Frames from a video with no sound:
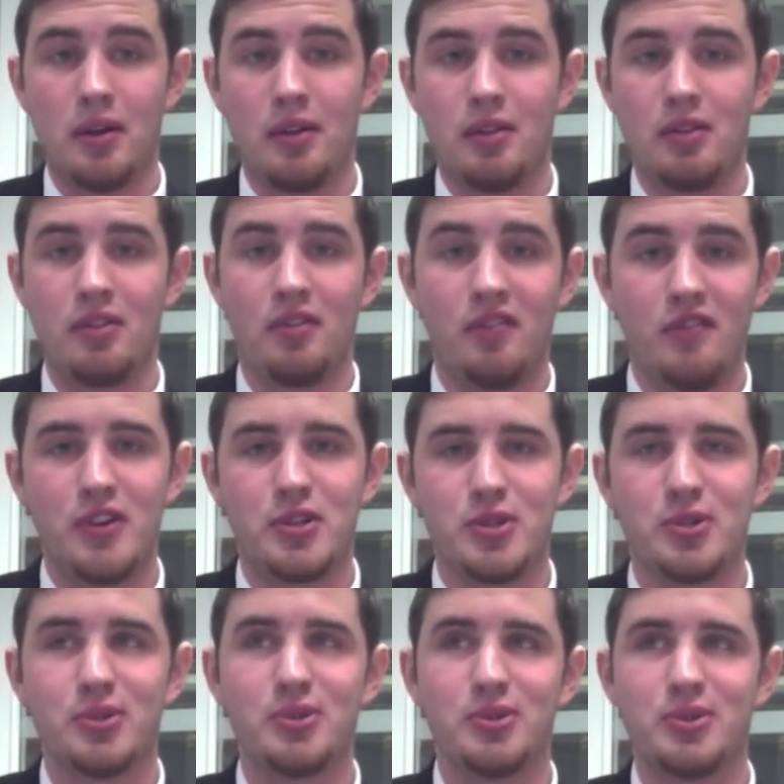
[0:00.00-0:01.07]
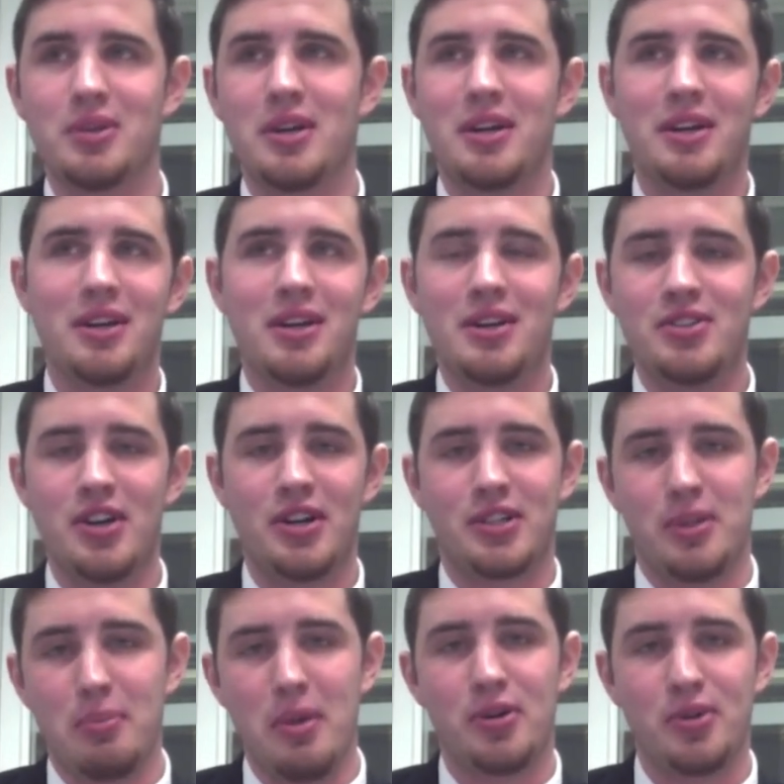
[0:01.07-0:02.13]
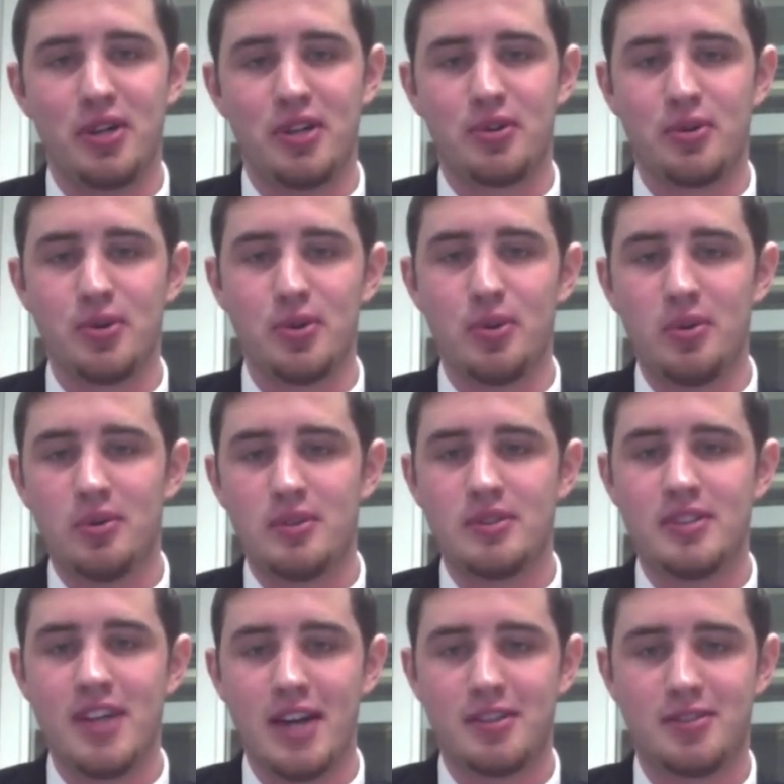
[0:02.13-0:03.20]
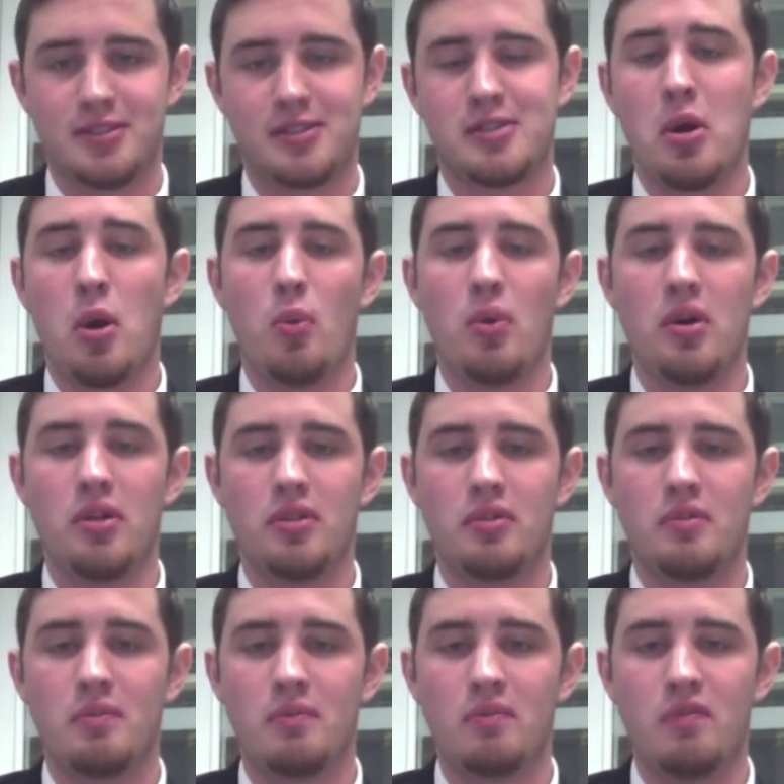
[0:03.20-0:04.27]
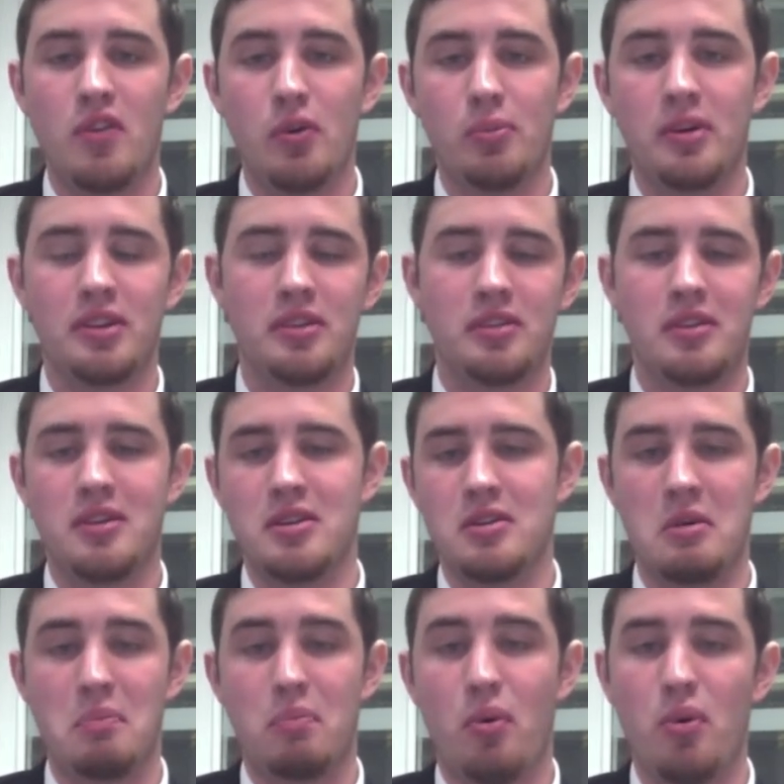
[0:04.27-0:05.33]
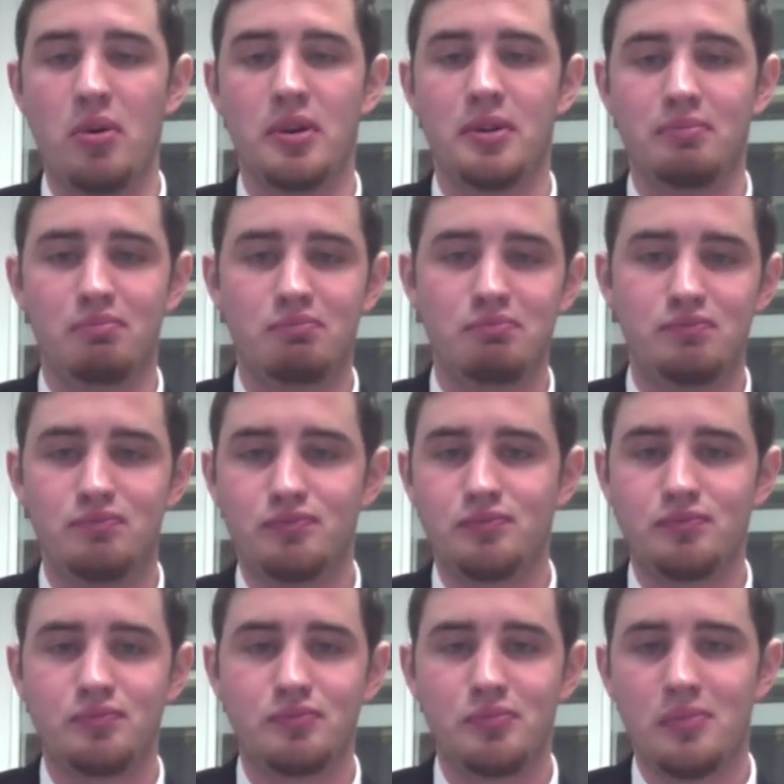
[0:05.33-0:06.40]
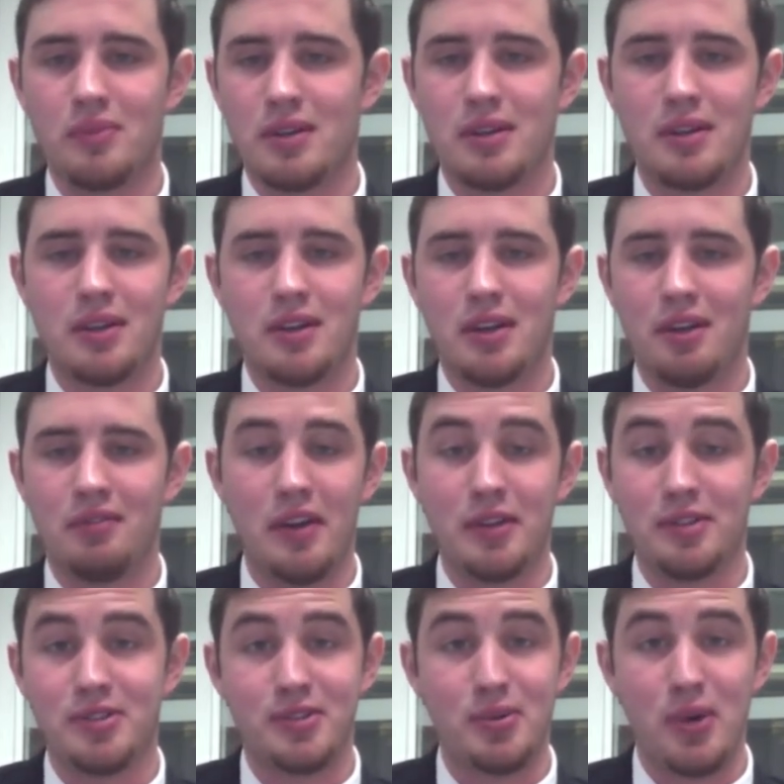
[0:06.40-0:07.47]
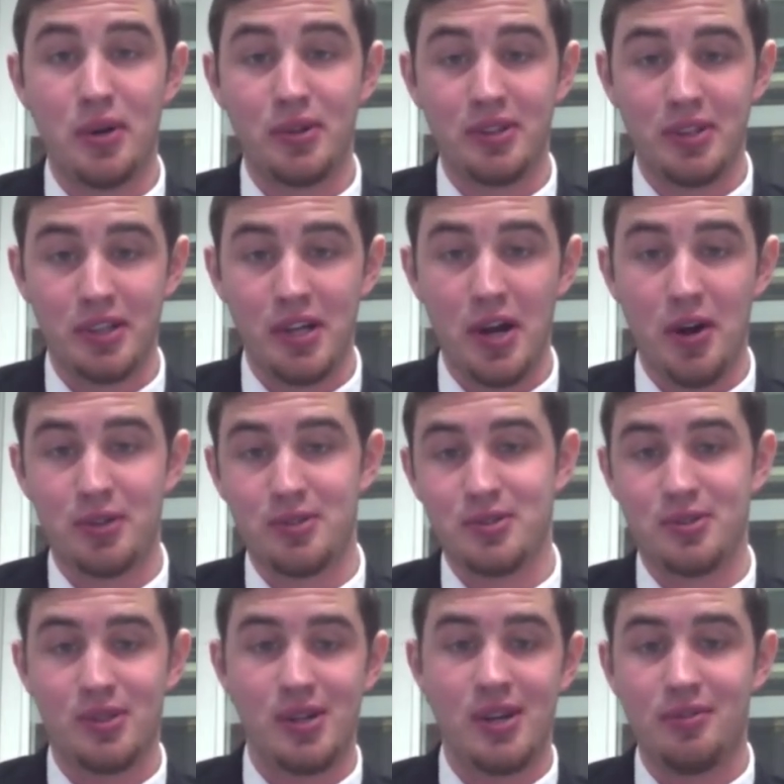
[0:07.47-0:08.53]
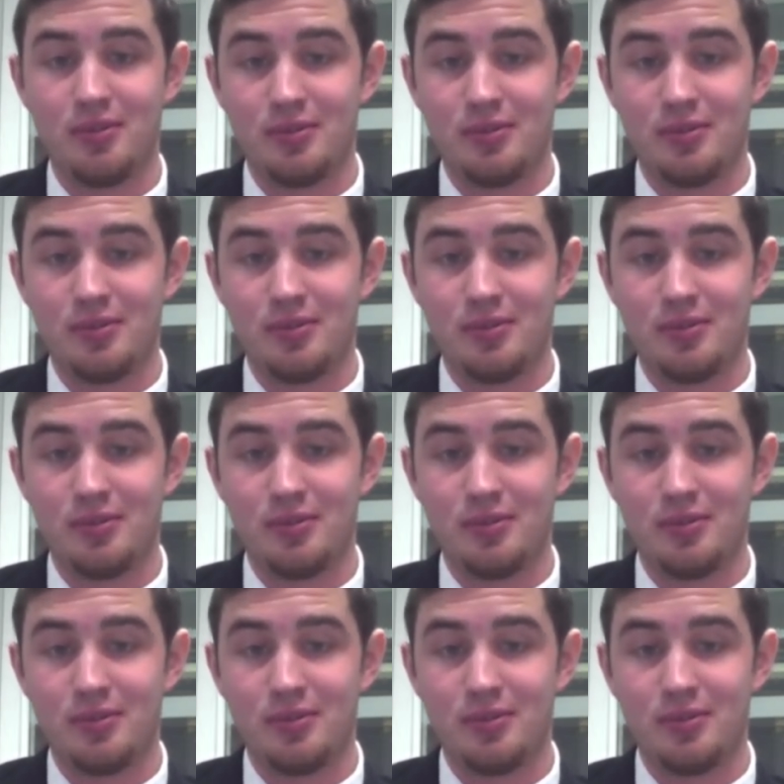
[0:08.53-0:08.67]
the fictional documentary crew tasked with filming the important events surrounding the character's life.